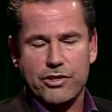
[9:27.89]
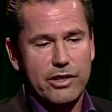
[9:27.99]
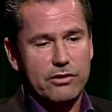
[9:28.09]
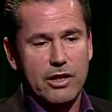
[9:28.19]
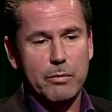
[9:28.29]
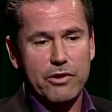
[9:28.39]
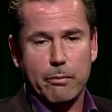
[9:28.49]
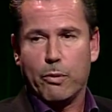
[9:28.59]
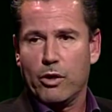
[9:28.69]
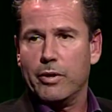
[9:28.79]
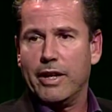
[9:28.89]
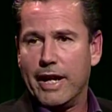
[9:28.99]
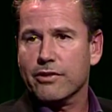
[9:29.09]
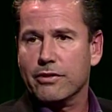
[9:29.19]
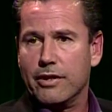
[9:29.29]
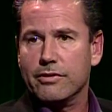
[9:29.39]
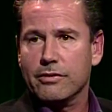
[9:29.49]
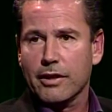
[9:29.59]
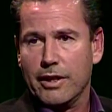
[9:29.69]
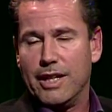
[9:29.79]
That's going to be the permanent access
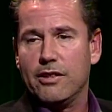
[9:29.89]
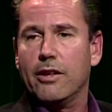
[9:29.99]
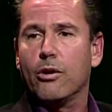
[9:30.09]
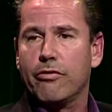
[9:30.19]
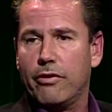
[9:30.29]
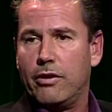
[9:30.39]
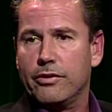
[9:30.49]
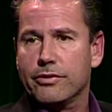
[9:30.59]
into Elk Falls.